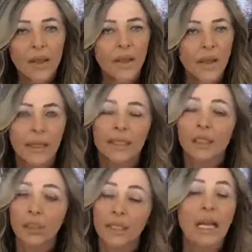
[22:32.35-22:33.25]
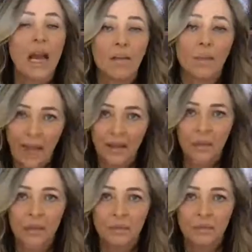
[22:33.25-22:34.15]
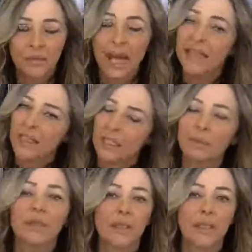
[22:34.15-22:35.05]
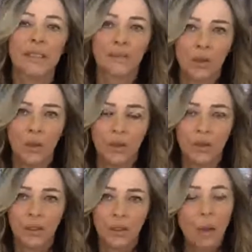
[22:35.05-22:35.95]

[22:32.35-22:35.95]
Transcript: then you're going to have a battle, and it's going to be very difficult.